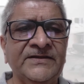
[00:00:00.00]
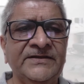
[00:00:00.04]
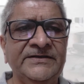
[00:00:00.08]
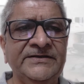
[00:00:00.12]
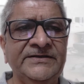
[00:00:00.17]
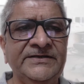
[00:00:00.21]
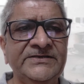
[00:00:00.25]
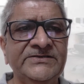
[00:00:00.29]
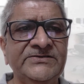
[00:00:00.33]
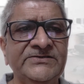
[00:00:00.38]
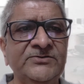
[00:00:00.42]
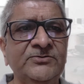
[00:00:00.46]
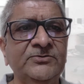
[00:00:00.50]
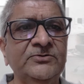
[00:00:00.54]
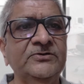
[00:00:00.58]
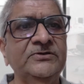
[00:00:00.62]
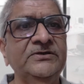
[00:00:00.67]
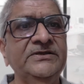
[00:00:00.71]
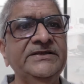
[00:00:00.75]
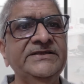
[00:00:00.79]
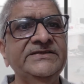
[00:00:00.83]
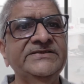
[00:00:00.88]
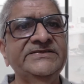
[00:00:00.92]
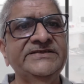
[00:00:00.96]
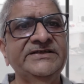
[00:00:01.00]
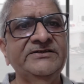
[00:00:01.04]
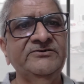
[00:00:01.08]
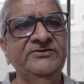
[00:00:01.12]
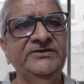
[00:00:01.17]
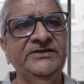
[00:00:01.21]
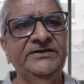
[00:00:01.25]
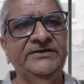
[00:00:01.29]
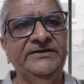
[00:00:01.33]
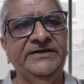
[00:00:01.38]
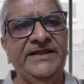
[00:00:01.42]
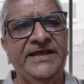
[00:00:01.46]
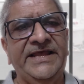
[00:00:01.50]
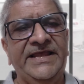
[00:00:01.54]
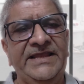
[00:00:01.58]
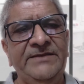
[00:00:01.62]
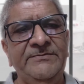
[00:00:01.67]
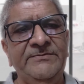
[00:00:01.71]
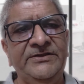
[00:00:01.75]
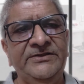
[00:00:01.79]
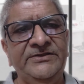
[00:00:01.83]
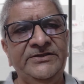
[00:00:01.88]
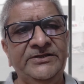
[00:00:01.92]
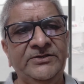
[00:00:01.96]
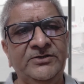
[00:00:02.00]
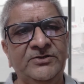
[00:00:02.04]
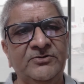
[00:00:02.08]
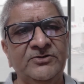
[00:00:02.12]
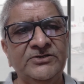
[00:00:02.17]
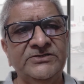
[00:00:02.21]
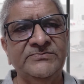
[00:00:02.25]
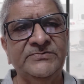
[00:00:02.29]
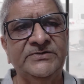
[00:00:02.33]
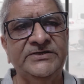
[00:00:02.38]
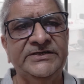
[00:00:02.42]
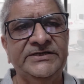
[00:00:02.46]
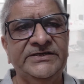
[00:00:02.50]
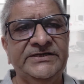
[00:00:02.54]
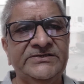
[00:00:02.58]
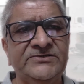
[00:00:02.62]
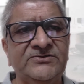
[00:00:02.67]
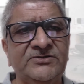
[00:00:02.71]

It has not only saved the time and the cost, but it